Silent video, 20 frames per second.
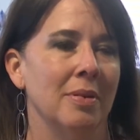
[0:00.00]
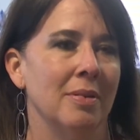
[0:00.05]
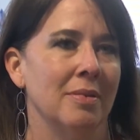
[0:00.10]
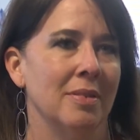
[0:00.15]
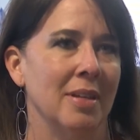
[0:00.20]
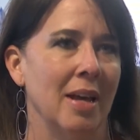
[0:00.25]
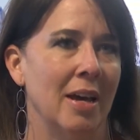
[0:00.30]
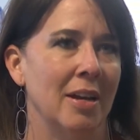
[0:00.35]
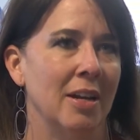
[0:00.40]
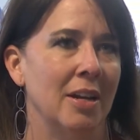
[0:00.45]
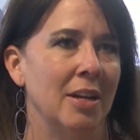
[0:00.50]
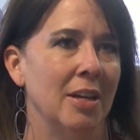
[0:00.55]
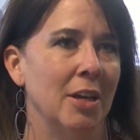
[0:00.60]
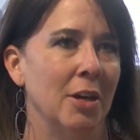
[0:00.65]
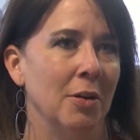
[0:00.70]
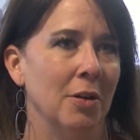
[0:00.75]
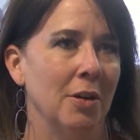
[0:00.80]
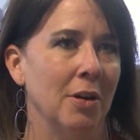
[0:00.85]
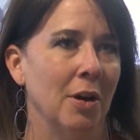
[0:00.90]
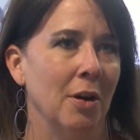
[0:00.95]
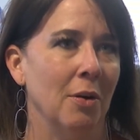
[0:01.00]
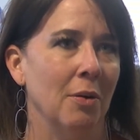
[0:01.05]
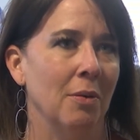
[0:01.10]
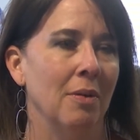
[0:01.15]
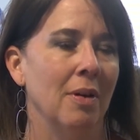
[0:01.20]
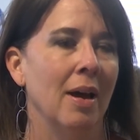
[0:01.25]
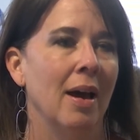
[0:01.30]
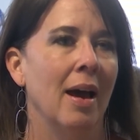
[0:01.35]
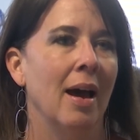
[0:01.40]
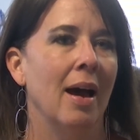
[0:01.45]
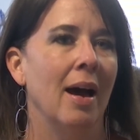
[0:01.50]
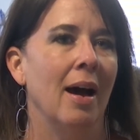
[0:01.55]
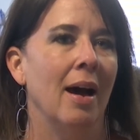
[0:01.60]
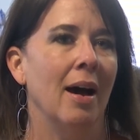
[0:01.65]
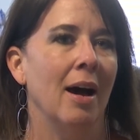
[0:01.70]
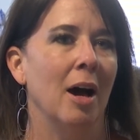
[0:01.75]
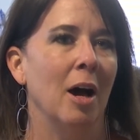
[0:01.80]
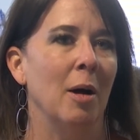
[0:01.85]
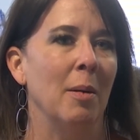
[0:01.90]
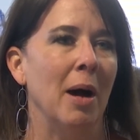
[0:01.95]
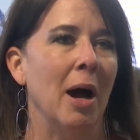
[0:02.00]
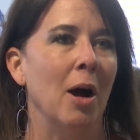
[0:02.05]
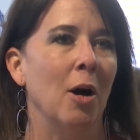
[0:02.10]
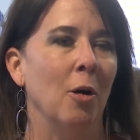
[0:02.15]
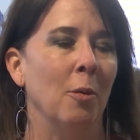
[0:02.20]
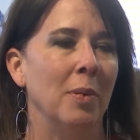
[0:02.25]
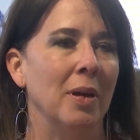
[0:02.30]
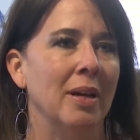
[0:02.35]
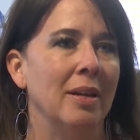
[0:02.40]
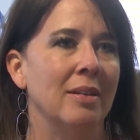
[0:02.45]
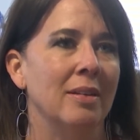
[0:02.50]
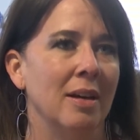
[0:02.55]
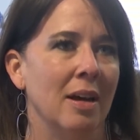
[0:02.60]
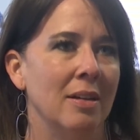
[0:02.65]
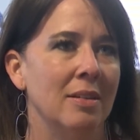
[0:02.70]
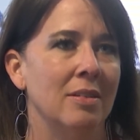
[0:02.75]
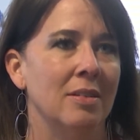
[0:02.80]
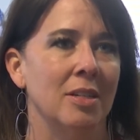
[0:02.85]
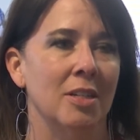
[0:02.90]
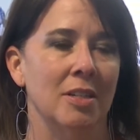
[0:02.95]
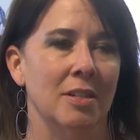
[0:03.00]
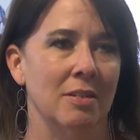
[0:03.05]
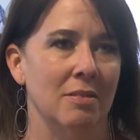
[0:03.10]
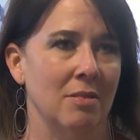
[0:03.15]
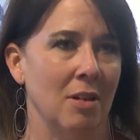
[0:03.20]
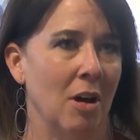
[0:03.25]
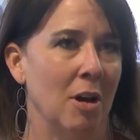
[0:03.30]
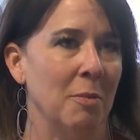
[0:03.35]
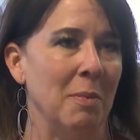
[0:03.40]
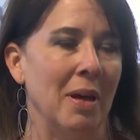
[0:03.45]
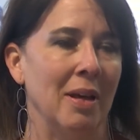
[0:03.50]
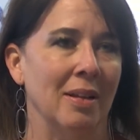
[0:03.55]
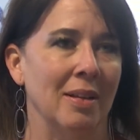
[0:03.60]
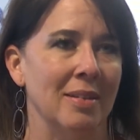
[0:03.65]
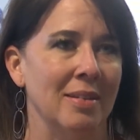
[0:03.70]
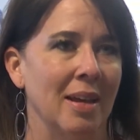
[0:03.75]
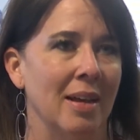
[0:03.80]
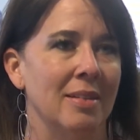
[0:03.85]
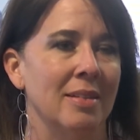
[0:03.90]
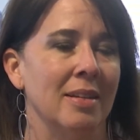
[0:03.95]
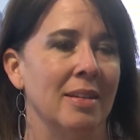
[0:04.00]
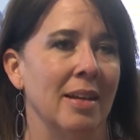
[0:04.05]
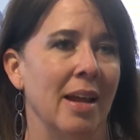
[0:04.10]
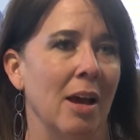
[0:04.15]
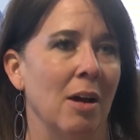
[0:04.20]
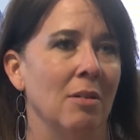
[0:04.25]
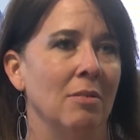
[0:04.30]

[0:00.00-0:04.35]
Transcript: signed it a year ago. Uh, I hope he does just automatically signs it now.